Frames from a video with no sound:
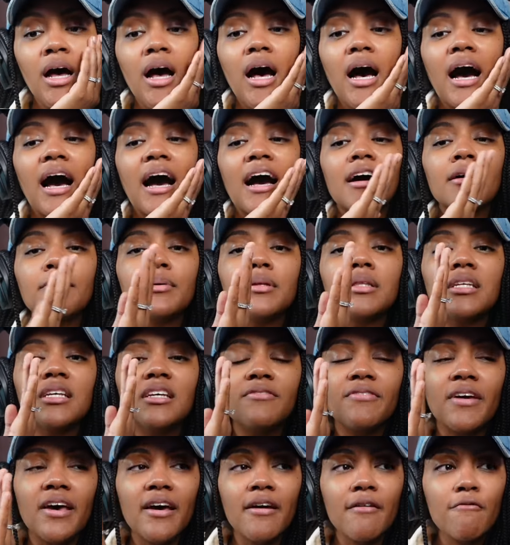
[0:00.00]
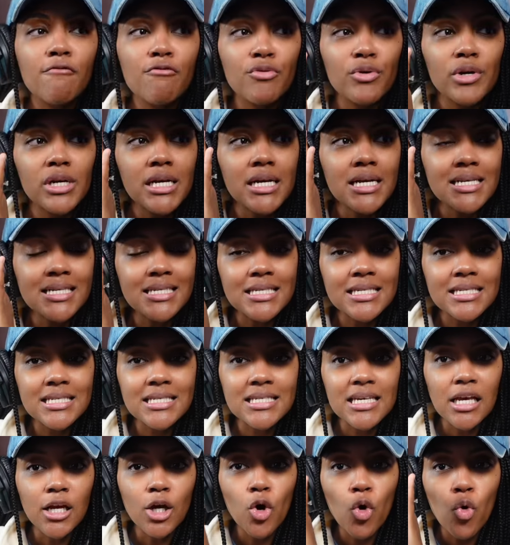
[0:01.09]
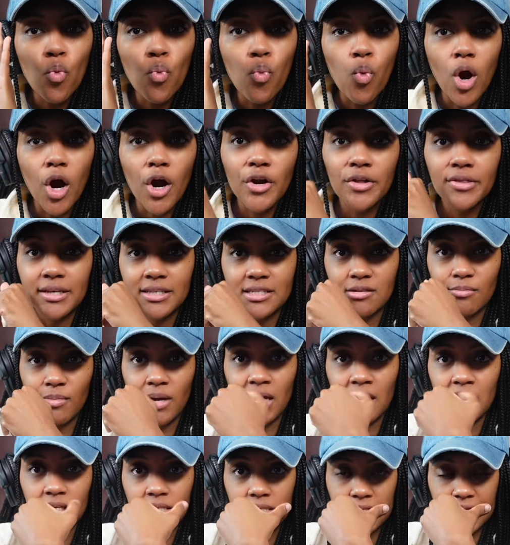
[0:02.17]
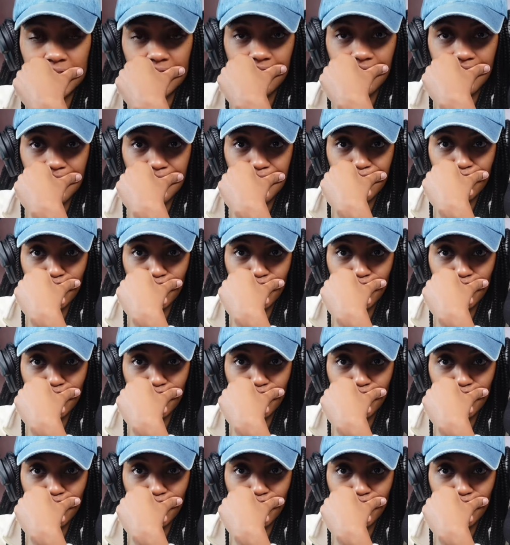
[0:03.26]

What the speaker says: I believe every single word this man is singing.